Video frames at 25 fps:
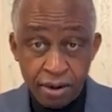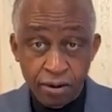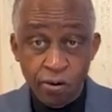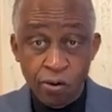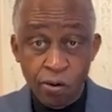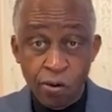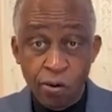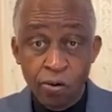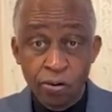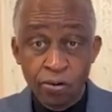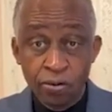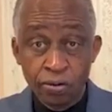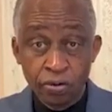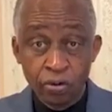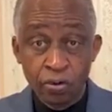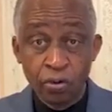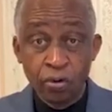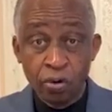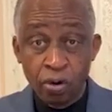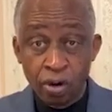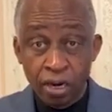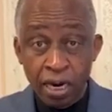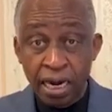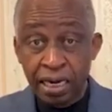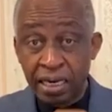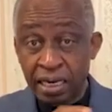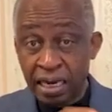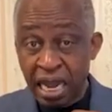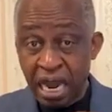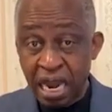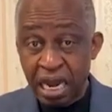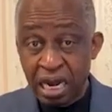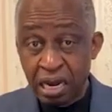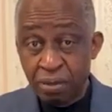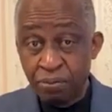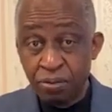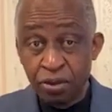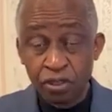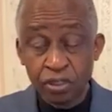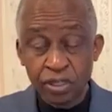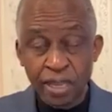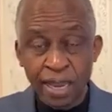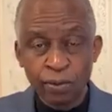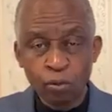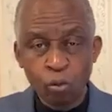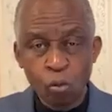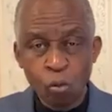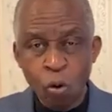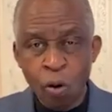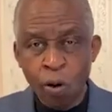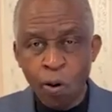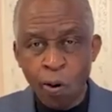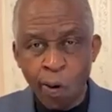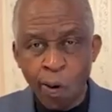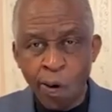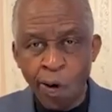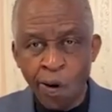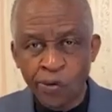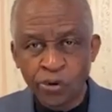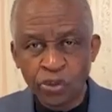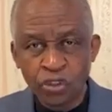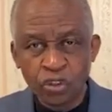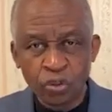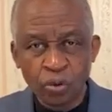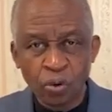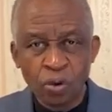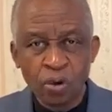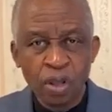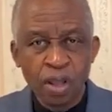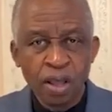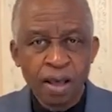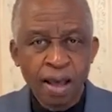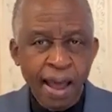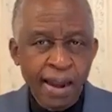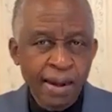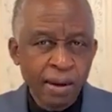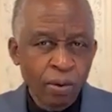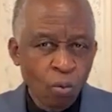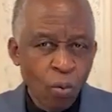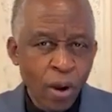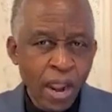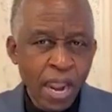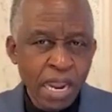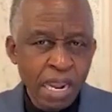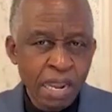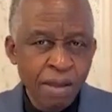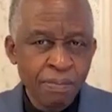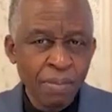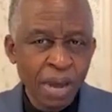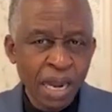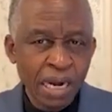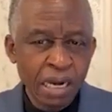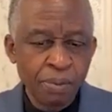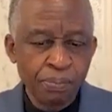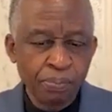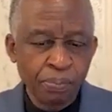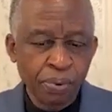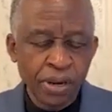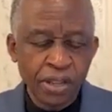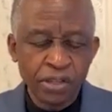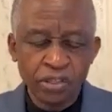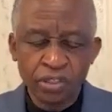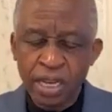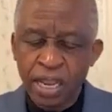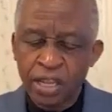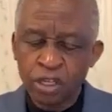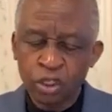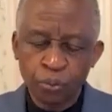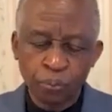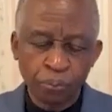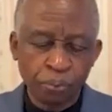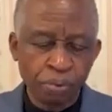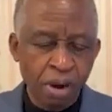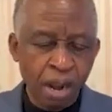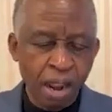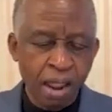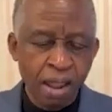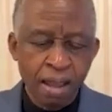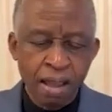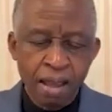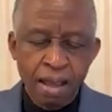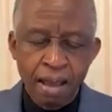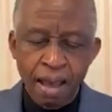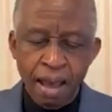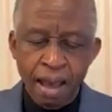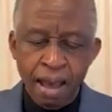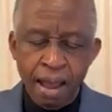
you know you know that the enemy is at work also and the way he manipulates let's pray